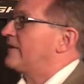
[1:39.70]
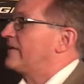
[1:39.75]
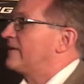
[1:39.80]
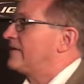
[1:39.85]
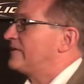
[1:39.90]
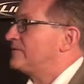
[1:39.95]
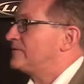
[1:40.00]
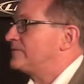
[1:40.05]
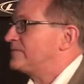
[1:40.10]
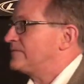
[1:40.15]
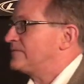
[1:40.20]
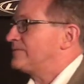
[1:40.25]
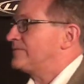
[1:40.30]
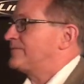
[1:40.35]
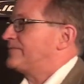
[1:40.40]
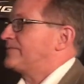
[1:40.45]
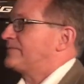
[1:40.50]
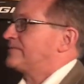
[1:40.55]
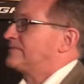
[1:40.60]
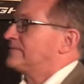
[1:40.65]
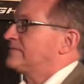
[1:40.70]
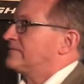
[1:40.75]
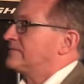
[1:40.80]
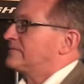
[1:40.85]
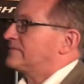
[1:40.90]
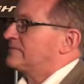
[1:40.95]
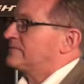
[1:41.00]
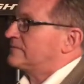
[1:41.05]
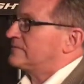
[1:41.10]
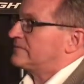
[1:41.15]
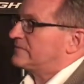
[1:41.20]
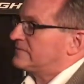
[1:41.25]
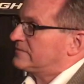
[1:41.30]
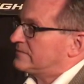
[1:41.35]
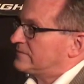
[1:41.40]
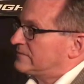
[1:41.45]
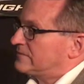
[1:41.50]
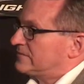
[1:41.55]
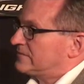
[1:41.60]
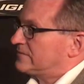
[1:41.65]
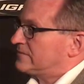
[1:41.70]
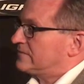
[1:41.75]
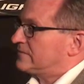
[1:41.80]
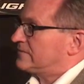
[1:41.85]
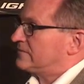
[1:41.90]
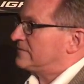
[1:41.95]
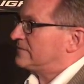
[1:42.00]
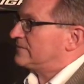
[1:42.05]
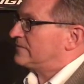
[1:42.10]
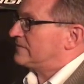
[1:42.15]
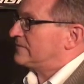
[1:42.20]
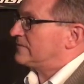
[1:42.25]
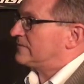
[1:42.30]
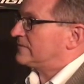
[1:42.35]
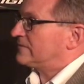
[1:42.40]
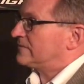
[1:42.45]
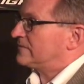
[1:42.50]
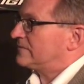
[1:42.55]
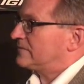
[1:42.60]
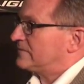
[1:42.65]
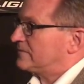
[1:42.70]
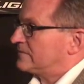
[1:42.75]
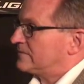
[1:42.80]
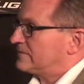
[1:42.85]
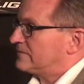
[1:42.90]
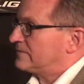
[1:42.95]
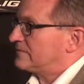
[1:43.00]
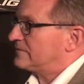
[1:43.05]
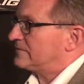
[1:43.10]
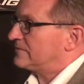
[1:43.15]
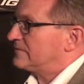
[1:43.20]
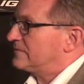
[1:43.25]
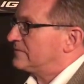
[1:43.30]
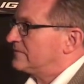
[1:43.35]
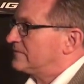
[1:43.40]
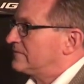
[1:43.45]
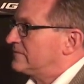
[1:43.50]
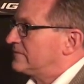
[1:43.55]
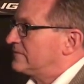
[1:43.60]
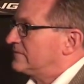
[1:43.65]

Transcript: [no speech]